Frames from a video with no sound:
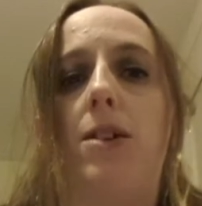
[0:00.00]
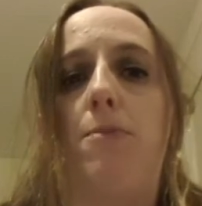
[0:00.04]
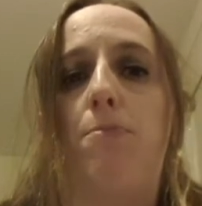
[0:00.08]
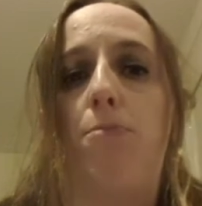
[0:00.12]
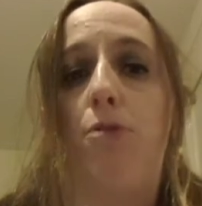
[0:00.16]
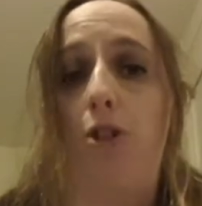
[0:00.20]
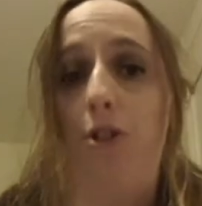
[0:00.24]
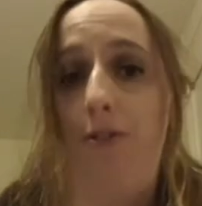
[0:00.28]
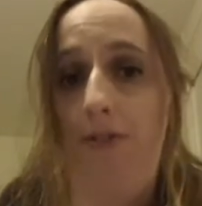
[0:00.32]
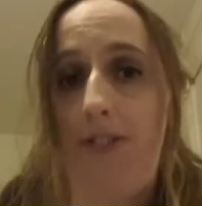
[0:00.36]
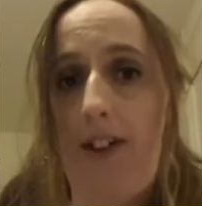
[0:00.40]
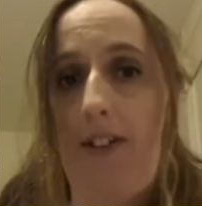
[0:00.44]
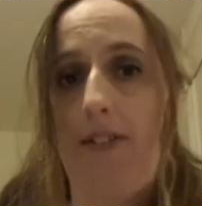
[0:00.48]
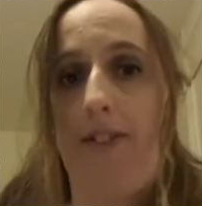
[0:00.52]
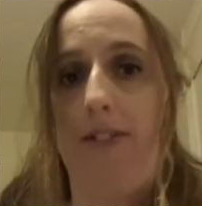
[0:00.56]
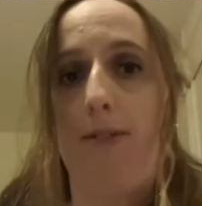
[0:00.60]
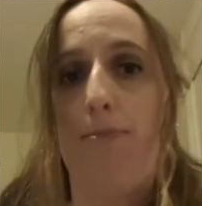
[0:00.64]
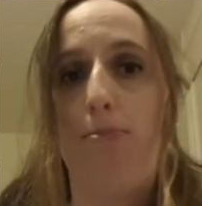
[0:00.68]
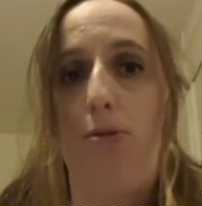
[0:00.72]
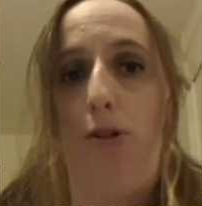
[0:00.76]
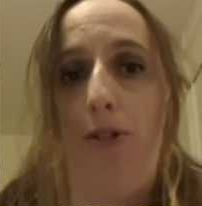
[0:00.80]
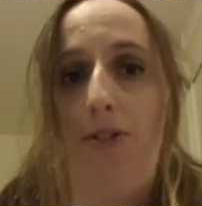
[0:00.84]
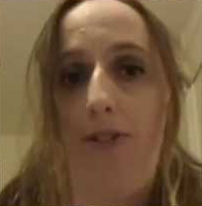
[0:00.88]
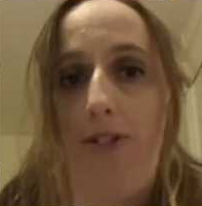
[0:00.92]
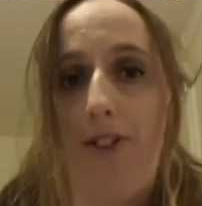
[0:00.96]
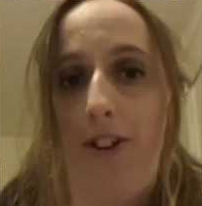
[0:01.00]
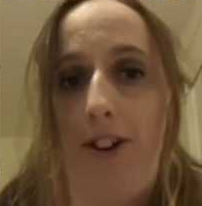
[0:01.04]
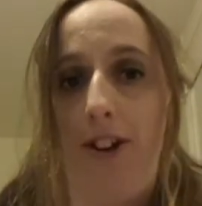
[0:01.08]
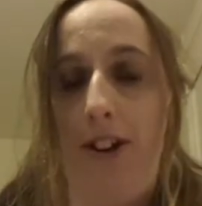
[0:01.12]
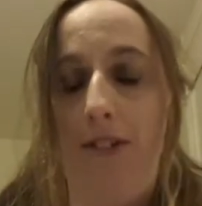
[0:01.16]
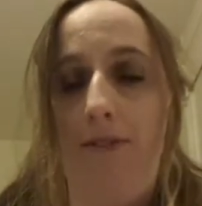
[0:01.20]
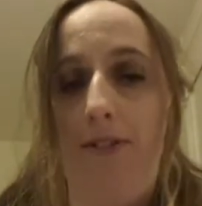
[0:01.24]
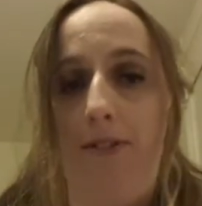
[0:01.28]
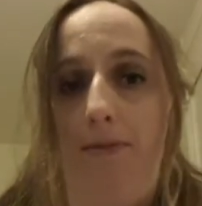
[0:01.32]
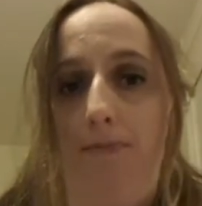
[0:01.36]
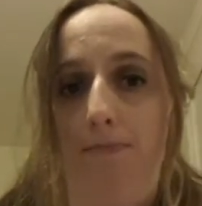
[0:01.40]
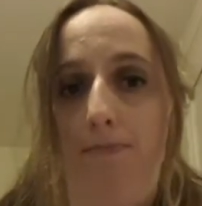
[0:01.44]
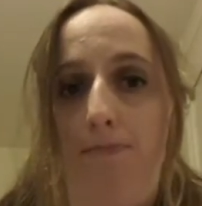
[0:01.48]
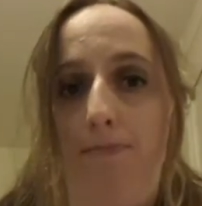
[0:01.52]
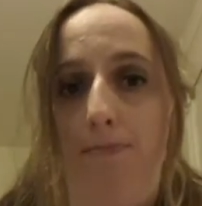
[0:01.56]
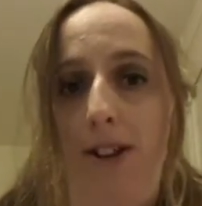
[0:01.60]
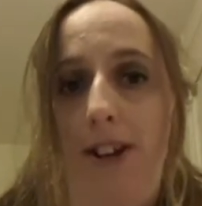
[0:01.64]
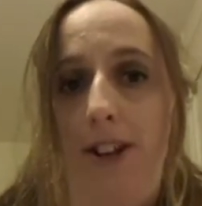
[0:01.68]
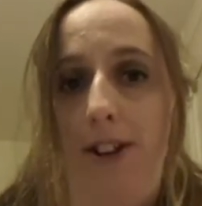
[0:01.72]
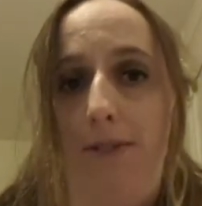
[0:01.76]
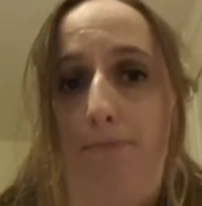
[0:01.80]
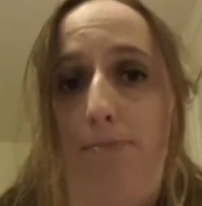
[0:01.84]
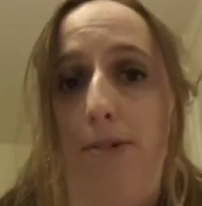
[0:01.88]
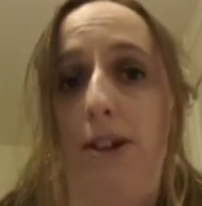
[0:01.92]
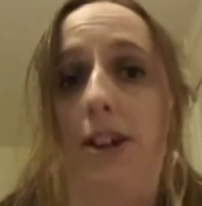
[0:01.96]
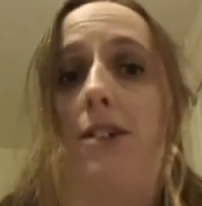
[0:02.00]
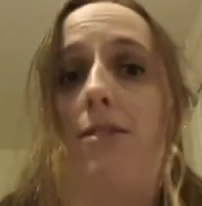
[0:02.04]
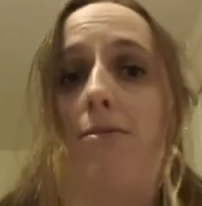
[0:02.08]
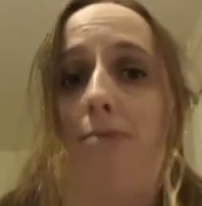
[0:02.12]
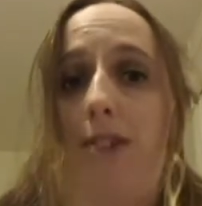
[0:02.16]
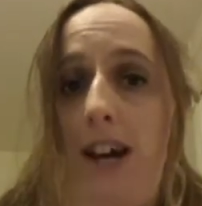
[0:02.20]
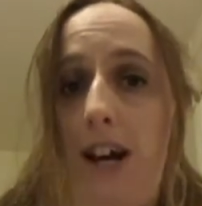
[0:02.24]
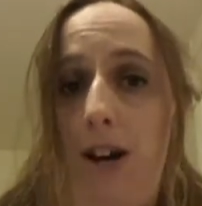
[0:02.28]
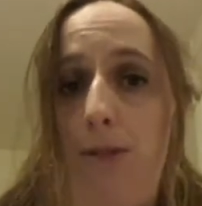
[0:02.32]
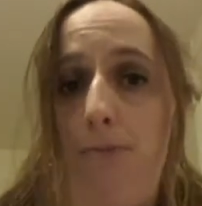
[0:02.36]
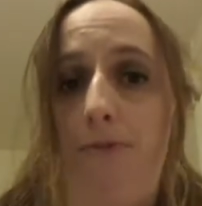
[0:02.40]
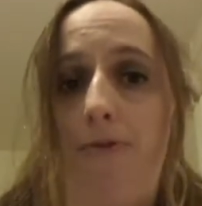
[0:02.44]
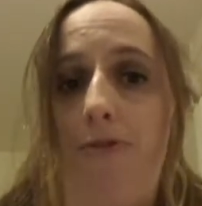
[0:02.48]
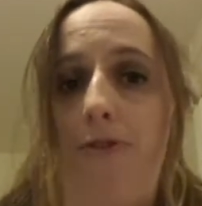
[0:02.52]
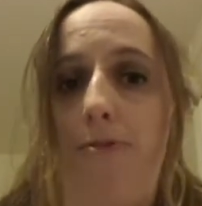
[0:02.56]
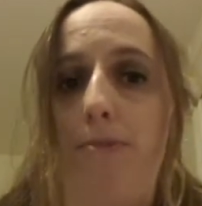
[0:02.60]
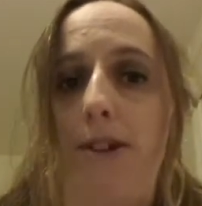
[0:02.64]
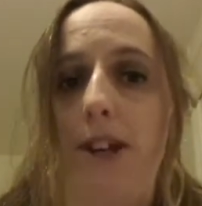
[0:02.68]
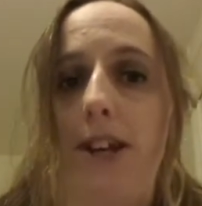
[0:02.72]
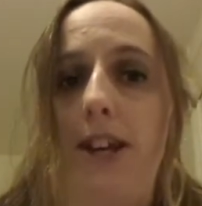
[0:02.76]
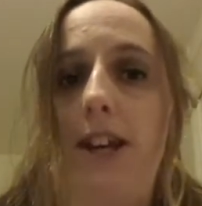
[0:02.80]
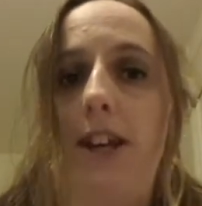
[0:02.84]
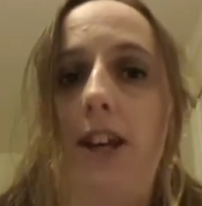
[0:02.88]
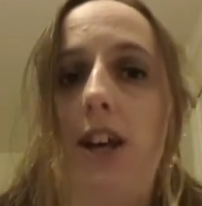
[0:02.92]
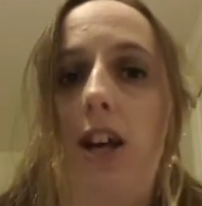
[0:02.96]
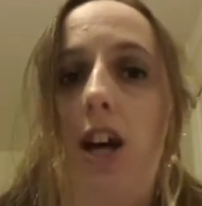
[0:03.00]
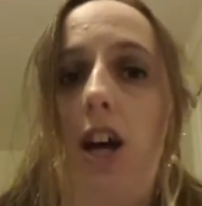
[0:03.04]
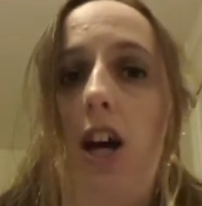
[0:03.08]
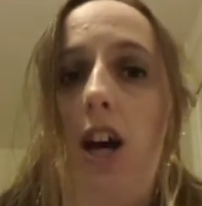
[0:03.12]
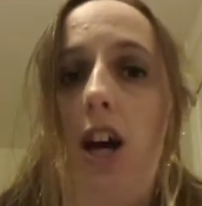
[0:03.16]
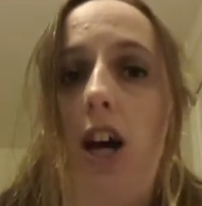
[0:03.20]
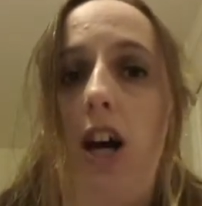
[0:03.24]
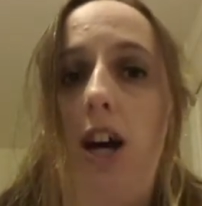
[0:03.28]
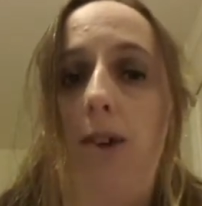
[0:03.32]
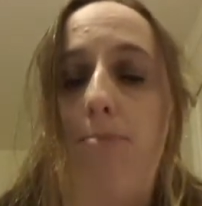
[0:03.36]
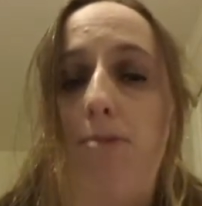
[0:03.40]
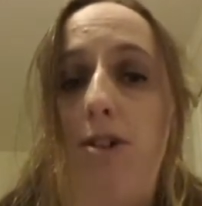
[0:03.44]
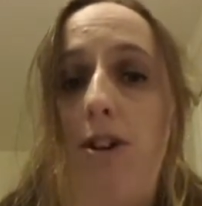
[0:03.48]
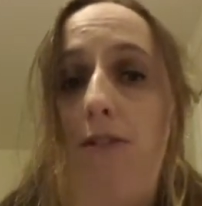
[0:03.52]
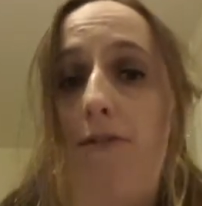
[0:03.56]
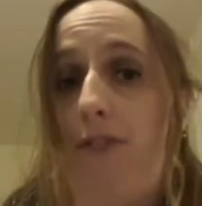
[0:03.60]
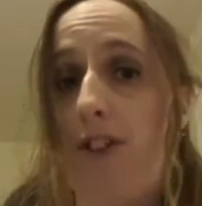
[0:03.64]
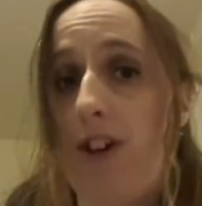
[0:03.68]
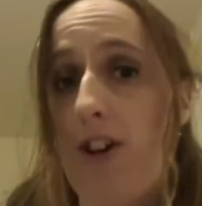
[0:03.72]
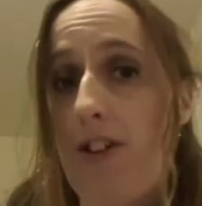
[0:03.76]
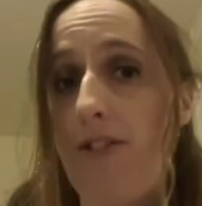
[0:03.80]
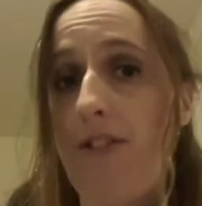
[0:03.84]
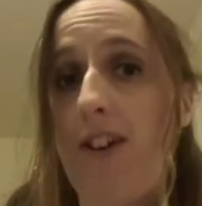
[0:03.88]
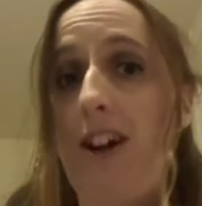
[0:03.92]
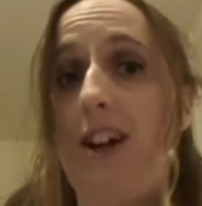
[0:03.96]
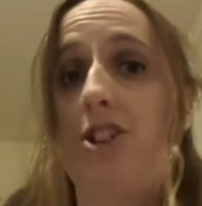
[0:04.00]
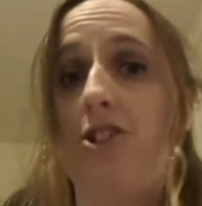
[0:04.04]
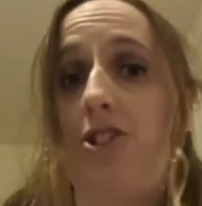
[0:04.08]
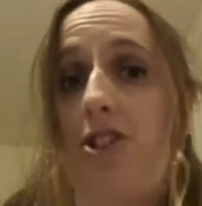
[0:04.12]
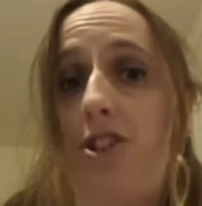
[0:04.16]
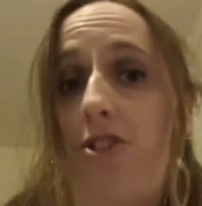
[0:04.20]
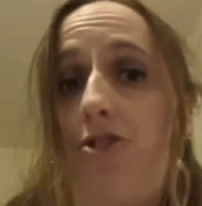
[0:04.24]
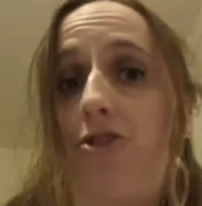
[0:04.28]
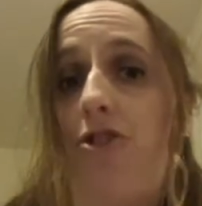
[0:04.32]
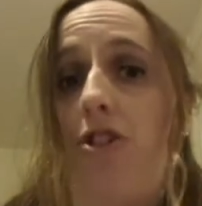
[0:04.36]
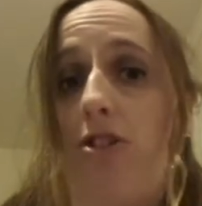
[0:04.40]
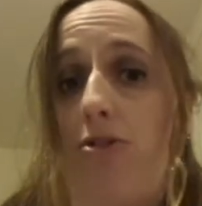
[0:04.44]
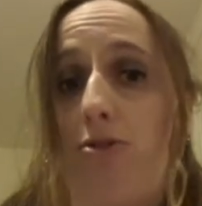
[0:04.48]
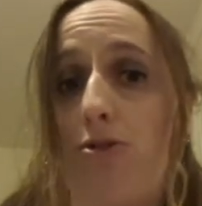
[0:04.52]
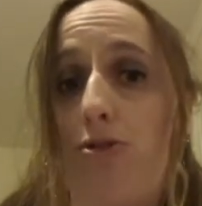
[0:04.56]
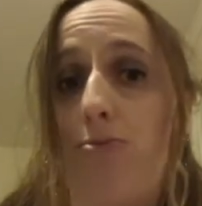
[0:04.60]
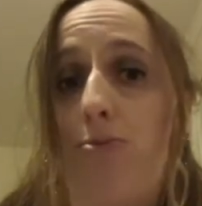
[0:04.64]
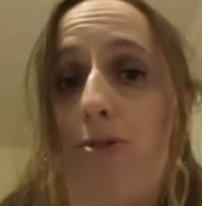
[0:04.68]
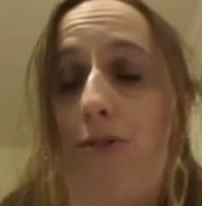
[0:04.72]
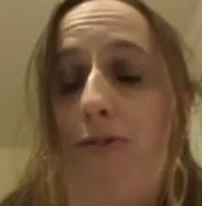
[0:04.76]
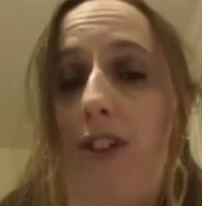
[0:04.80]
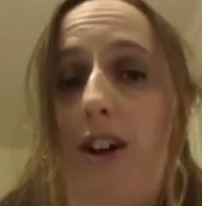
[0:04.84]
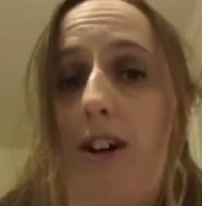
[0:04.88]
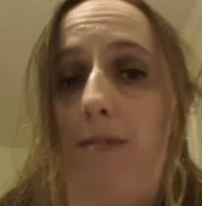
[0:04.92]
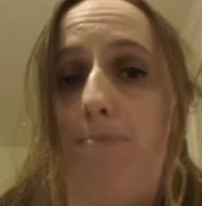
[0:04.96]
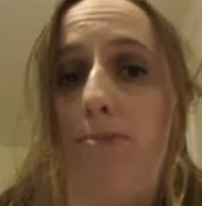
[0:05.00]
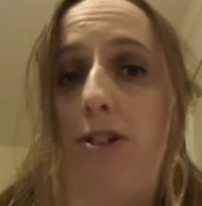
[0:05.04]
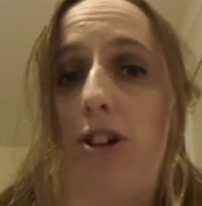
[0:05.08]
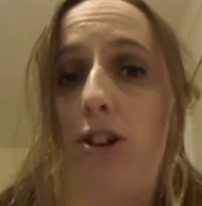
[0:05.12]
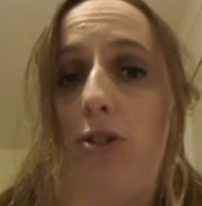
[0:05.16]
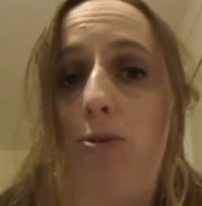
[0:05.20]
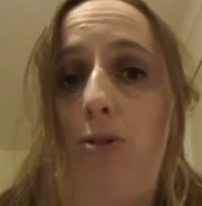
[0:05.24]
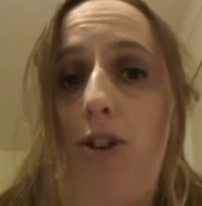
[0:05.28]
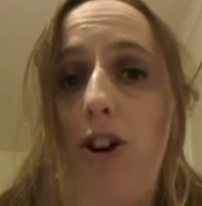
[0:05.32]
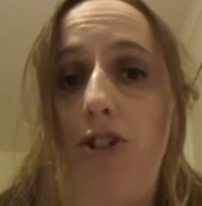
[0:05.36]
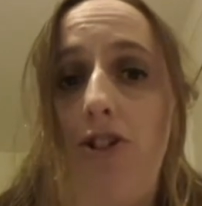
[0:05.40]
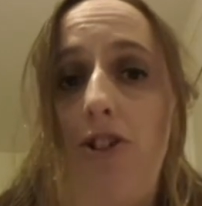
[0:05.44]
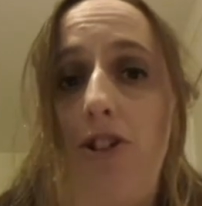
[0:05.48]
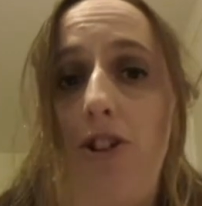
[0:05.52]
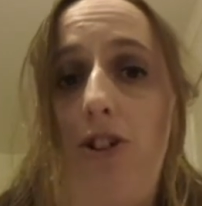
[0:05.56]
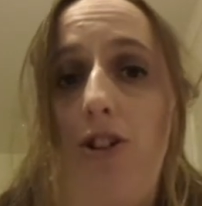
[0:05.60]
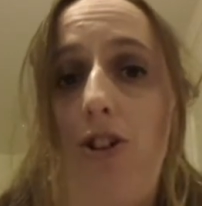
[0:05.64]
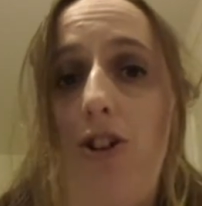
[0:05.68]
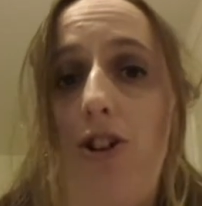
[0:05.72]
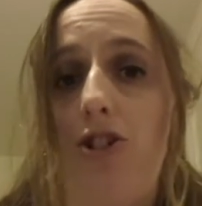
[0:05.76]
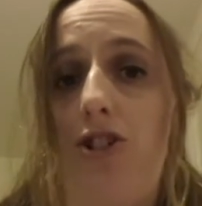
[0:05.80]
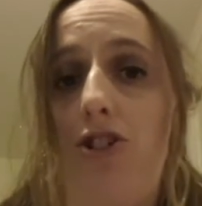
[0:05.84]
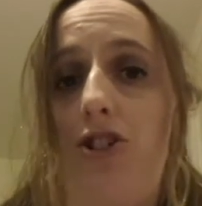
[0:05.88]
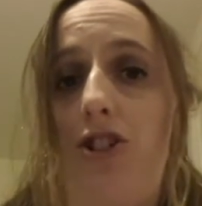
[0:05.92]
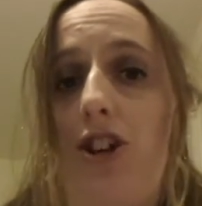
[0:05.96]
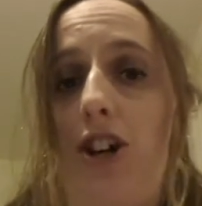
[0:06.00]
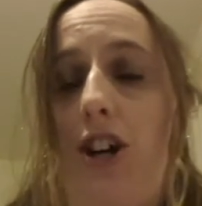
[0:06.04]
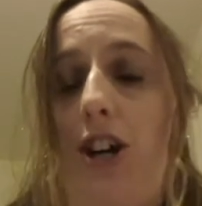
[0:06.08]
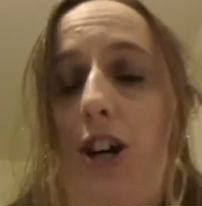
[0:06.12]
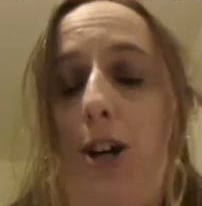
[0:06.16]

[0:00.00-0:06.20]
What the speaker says: Processing the positives been a big help for me. At first I actually struggled with that bit quite a lot.